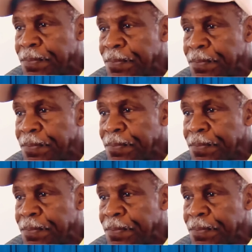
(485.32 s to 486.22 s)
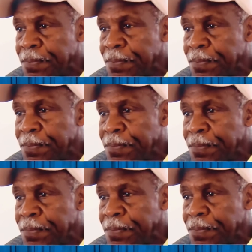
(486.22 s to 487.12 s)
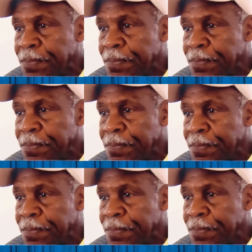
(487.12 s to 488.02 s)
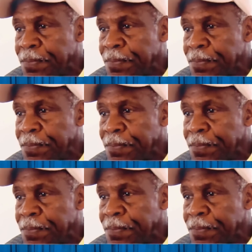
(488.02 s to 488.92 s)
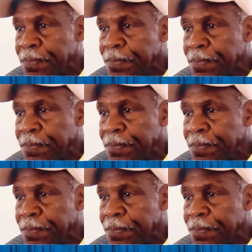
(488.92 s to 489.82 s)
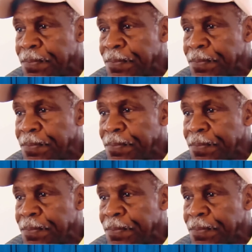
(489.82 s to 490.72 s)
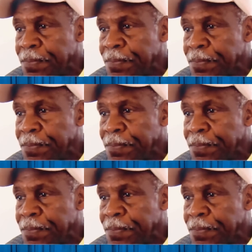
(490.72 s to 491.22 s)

This person isn't speaking.